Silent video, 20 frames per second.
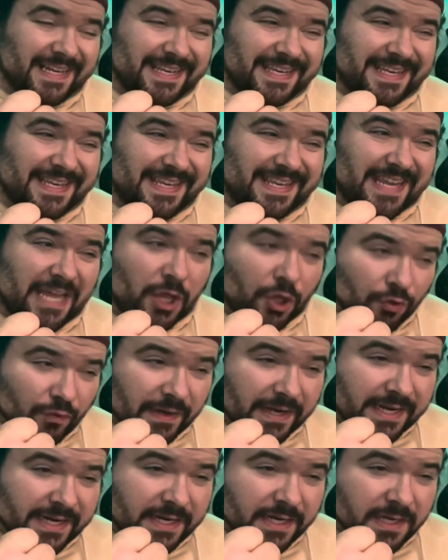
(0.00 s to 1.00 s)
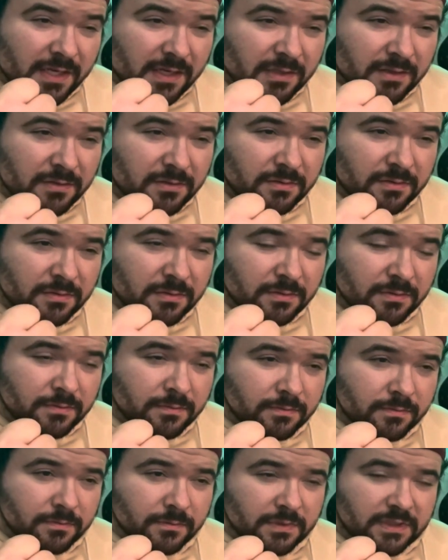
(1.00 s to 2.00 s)
Delrin,
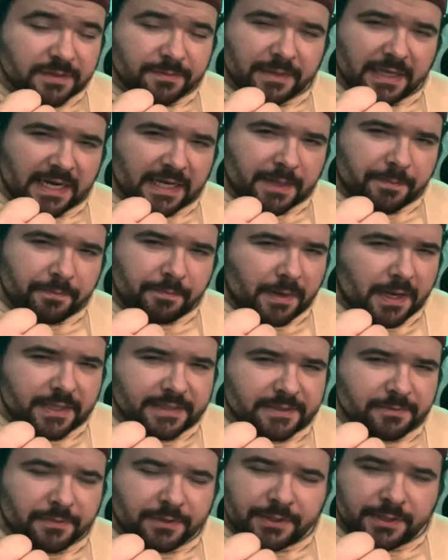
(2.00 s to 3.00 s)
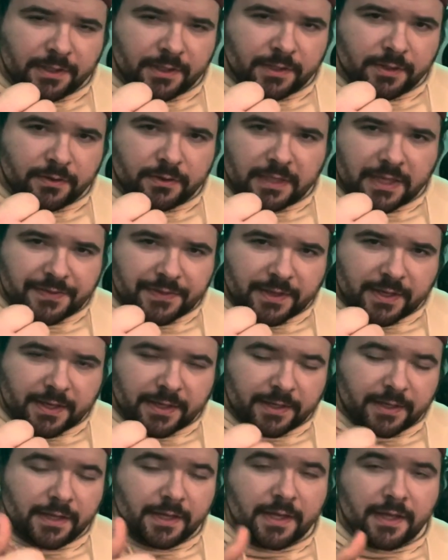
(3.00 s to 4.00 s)
some kind of composite material, I
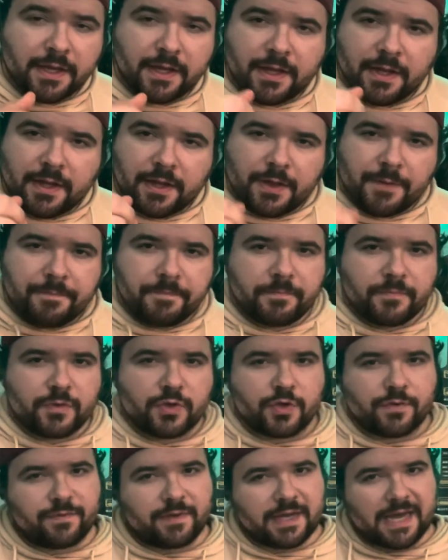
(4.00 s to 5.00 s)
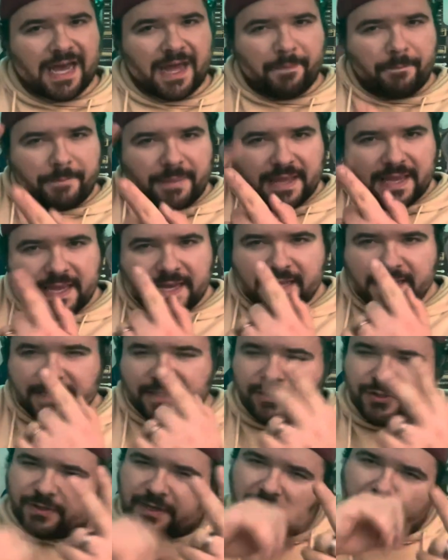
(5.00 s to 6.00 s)
think. You've got pennies,
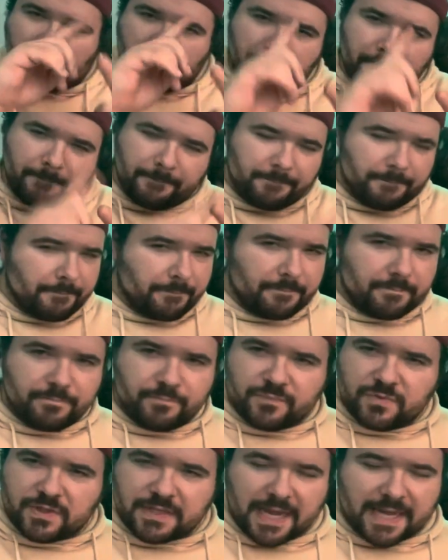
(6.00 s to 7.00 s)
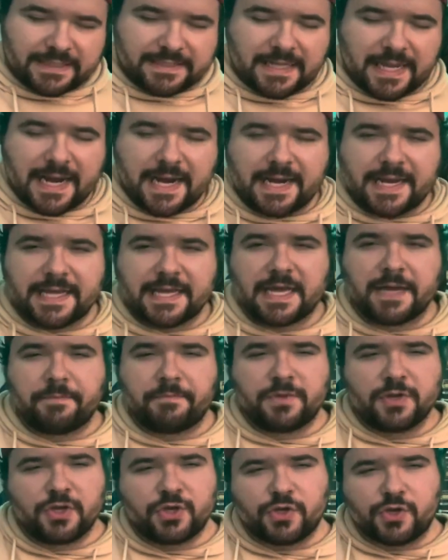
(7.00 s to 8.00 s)
you've got titanium,
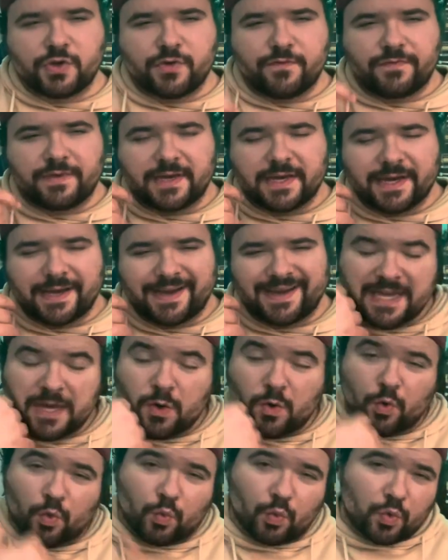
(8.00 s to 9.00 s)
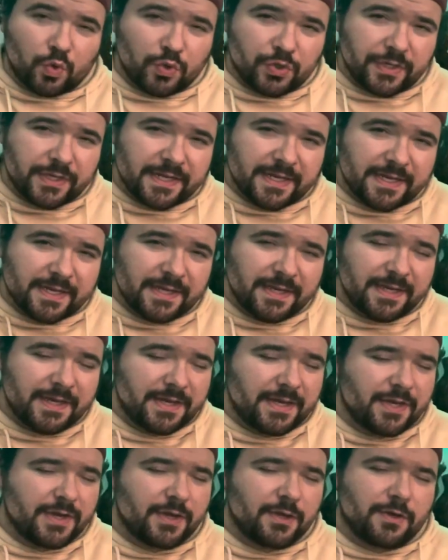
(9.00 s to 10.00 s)
you've got wood,
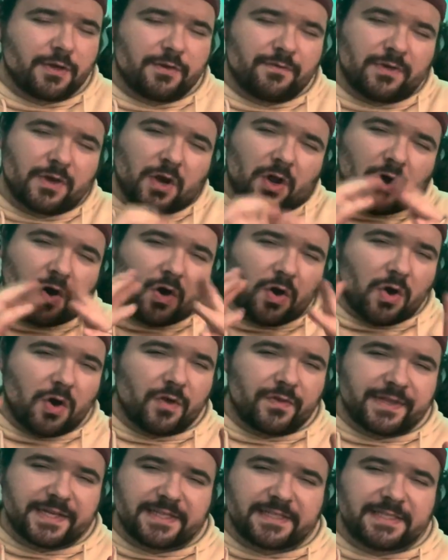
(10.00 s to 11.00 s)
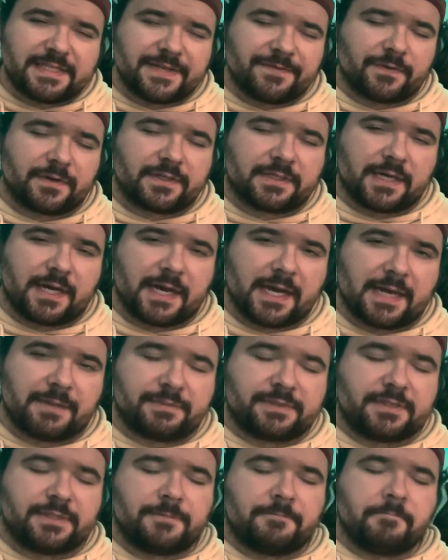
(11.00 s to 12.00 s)
you've got all these different
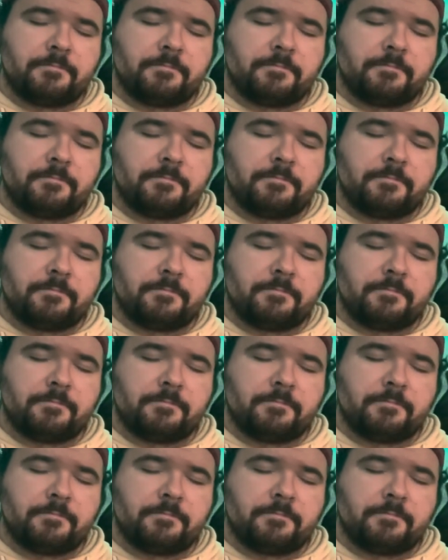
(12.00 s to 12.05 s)
types.